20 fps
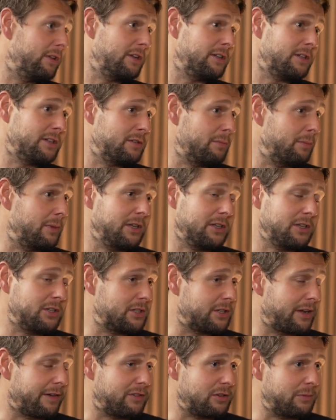It doesn't mean you
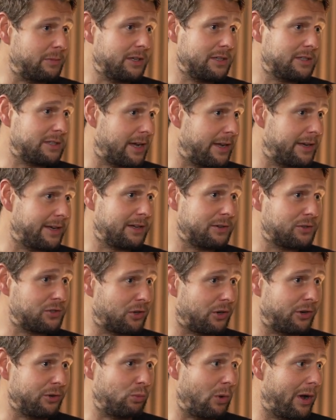just have to be standing
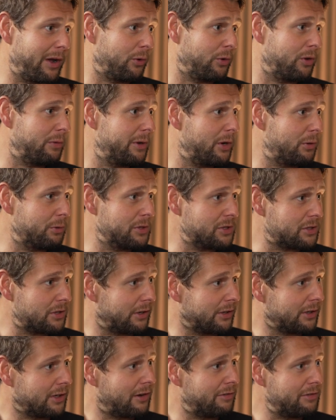outside wet on a building
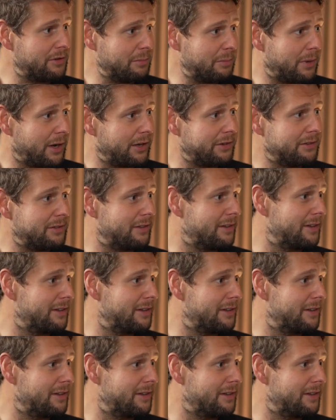site covered in mud.